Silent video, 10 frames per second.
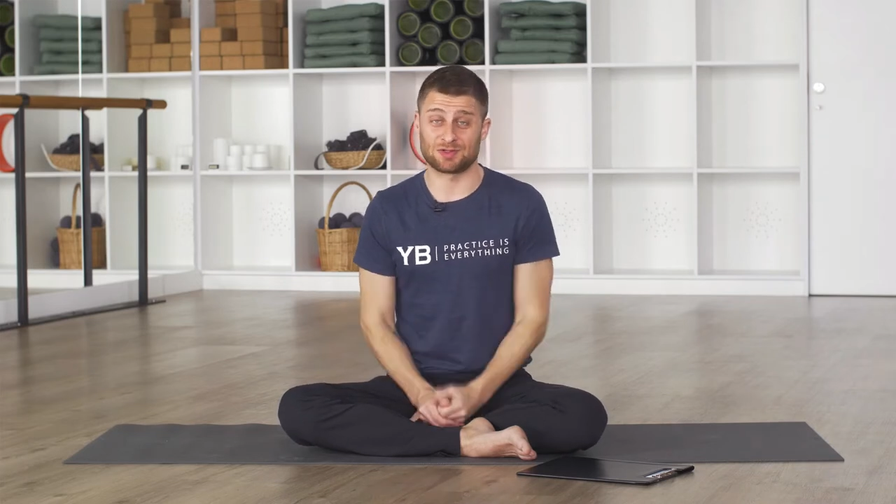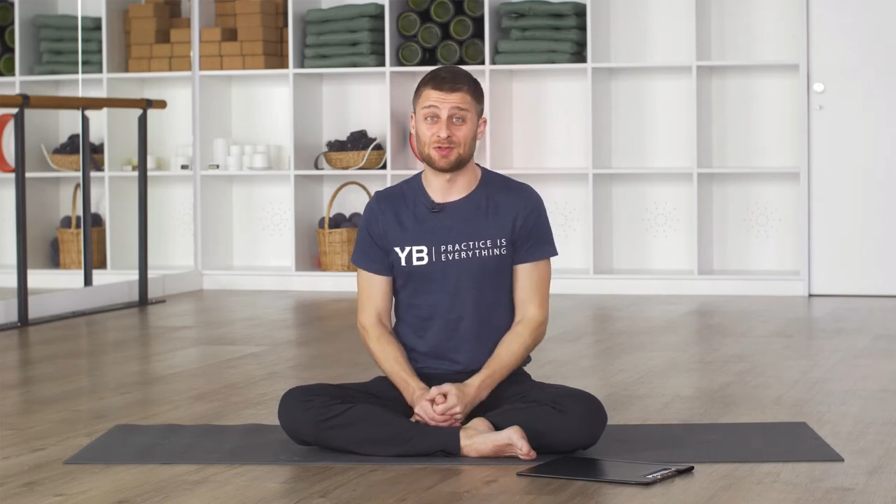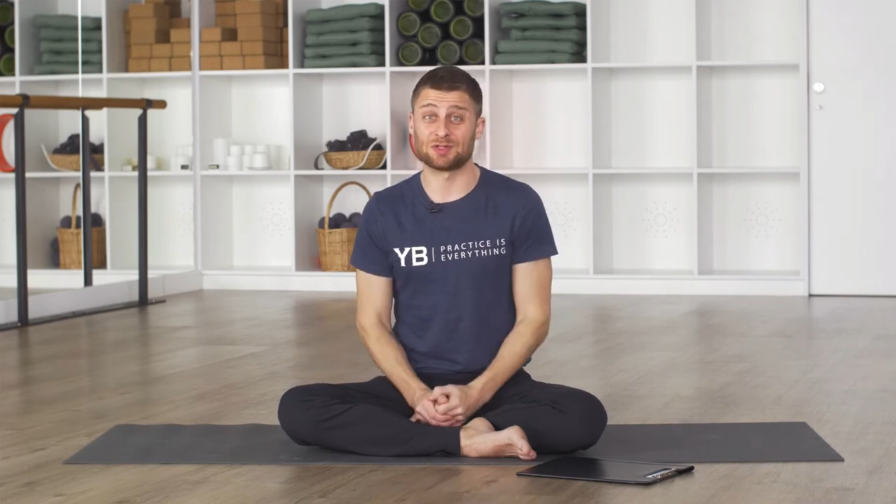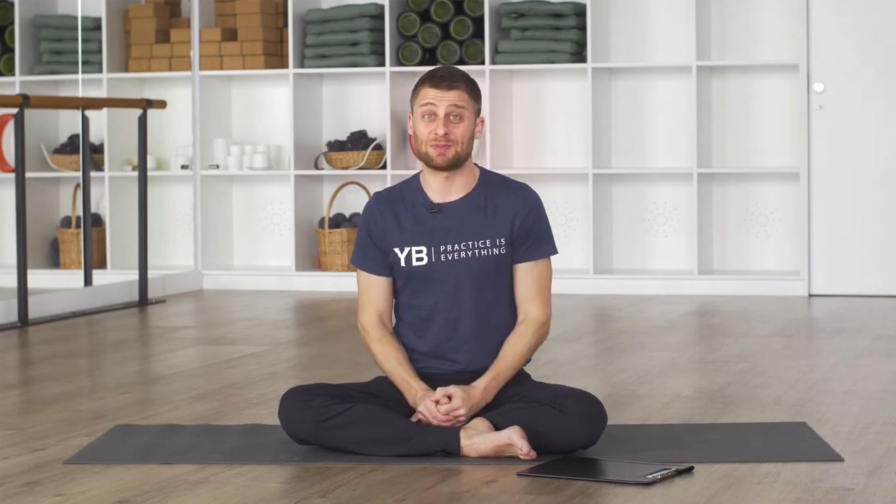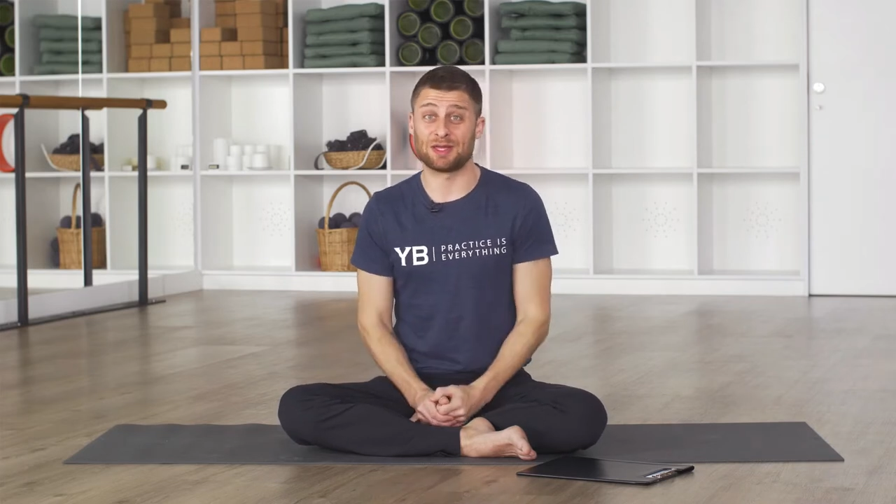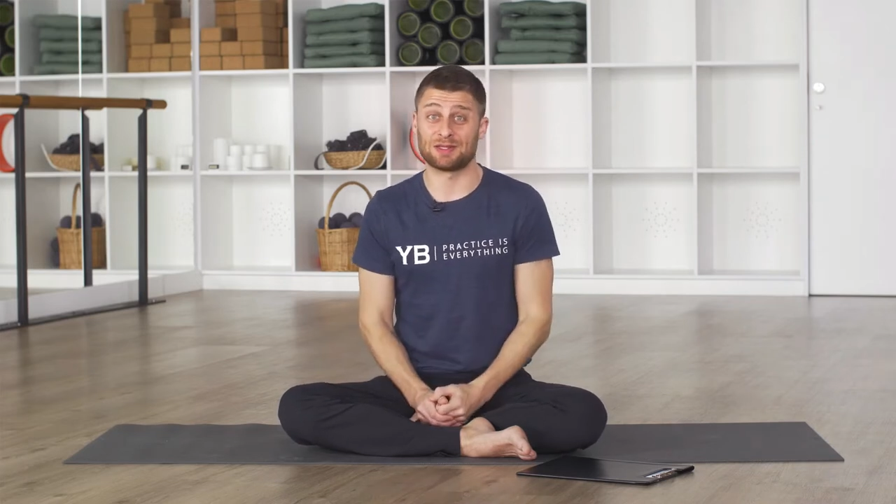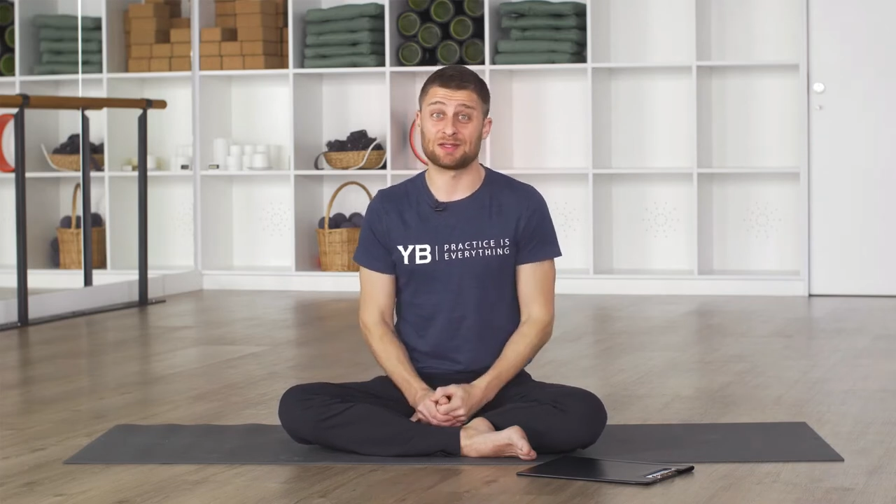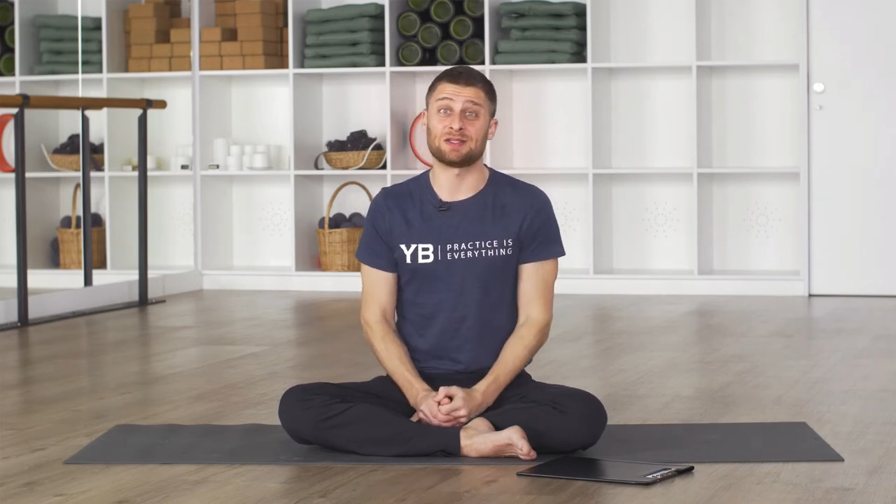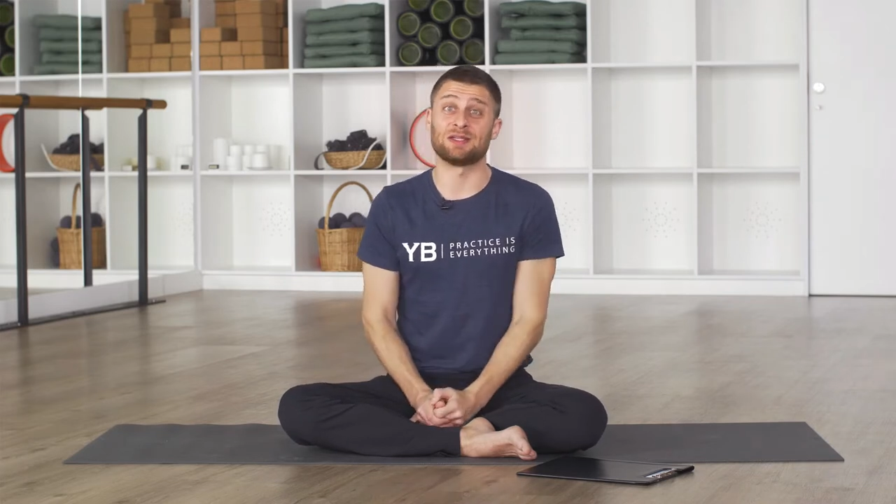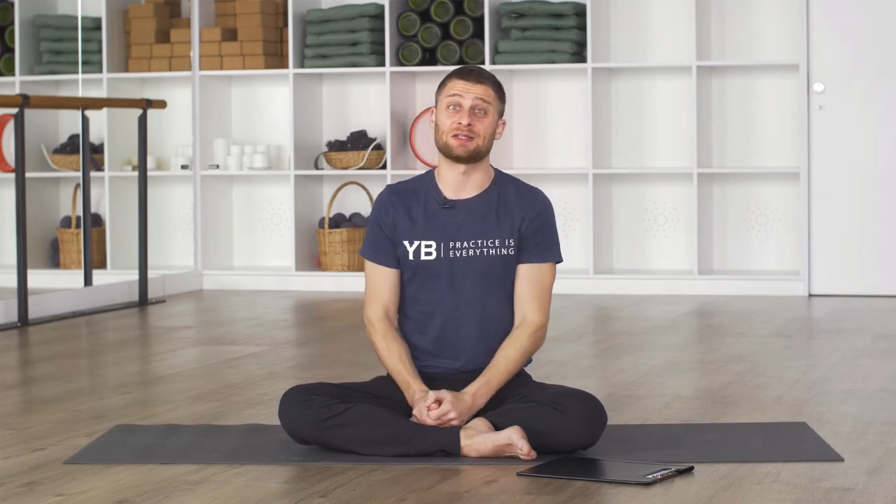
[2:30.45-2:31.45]
who spend the
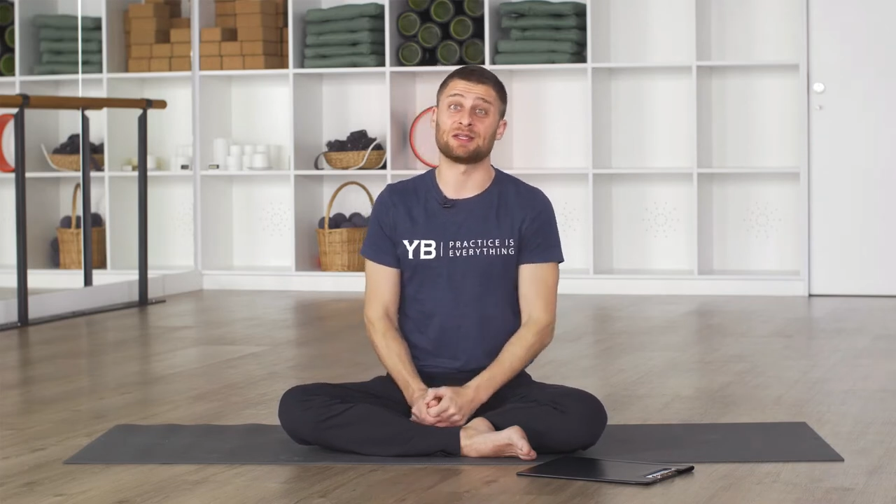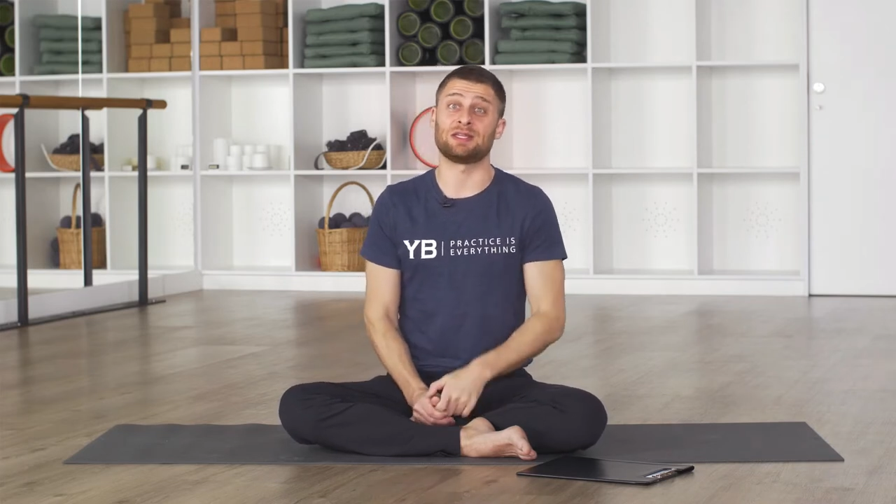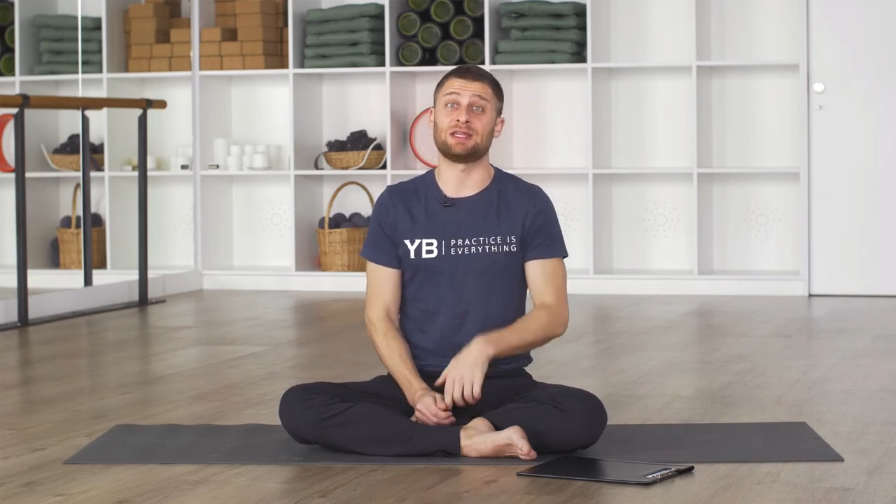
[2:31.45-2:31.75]
season